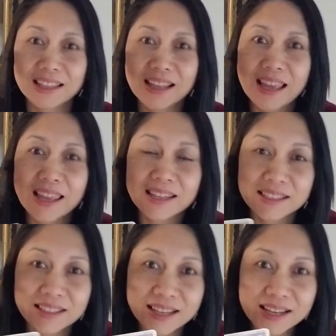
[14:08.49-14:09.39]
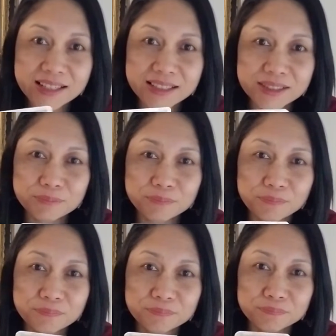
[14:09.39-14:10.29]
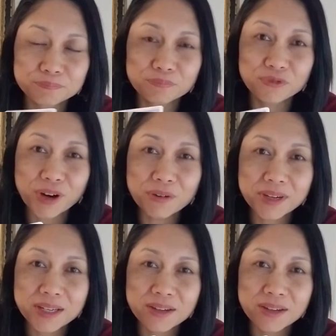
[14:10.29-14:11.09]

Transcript: And this very